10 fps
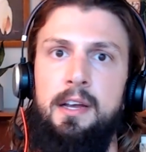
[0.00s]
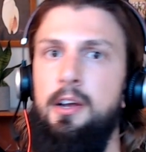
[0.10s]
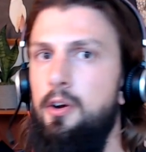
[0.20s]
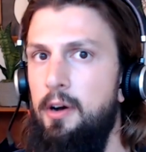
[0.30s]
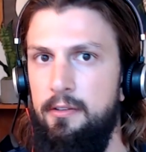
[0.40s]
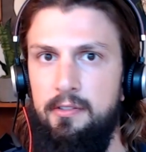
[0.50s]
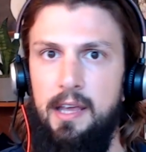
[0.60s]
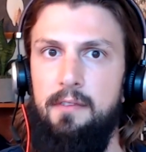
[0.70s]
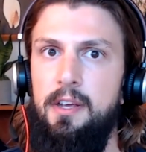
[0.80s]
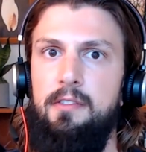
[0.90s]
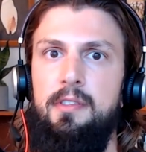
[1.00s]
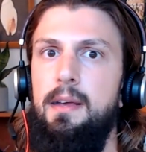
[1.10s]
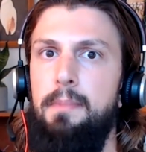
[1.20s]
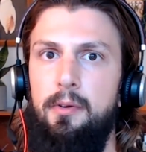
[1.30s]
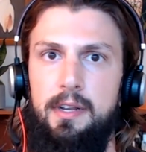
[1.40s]
cost savings and the
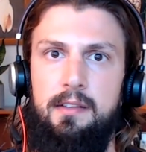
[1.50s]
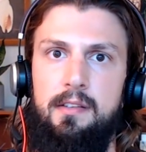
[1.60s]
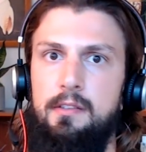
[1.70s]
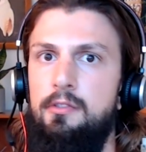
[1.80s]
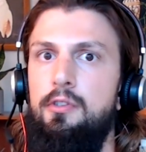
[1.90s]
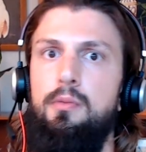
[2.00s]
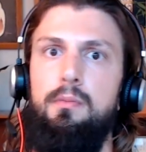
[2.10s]
ability to do